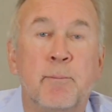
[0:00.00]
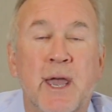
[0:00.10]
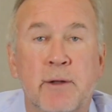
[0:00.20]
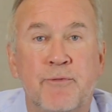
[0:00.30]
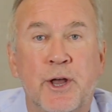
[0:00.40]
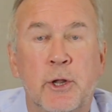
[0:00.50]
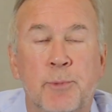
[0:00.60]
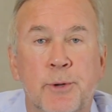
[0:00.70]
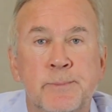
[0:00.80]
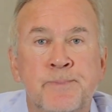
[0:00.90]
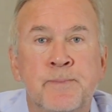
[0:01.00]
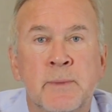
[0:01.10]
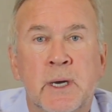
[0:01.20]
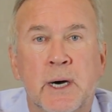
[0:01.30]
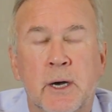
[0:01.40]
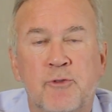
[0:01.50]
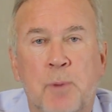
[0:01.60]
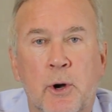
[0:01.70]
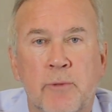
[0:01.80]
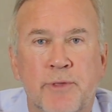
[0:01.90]
made available as
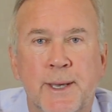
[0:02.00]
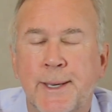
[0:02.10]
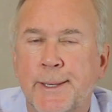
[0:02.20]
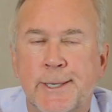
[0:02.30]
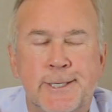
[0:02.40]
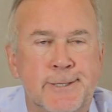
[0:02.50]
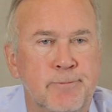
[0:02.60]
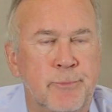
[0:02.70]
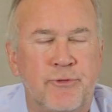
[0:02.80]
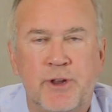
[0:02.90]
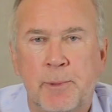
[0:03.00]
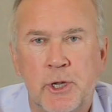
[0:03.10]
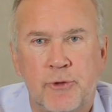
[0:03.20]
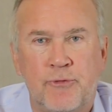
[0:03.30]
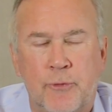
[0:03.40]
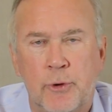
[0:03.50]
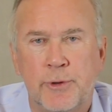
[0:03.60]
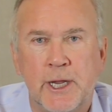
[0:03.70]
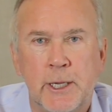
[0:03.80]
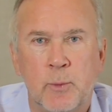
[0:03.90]
part of the stimulus for
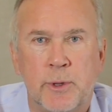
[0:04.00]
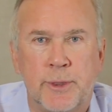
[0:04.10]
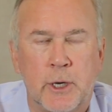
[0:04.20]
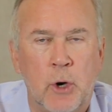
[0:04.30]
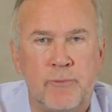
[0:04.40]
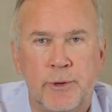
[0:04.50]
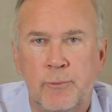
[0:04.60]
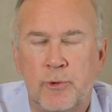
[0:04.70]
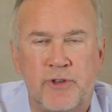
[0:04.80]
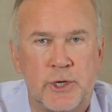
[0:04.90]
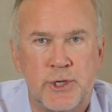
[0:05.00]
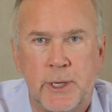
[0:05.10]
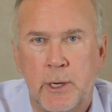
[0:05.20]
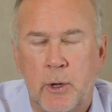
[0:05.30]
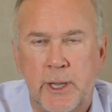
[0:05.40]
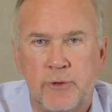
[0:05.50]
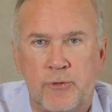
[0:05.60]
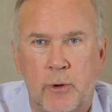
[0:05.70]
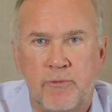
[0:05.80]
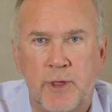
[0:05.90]
dealing with the COVID recession and all that
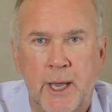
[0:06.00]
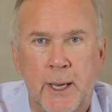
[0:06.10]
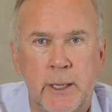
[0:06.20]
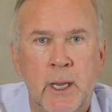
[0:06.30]
sort of thing.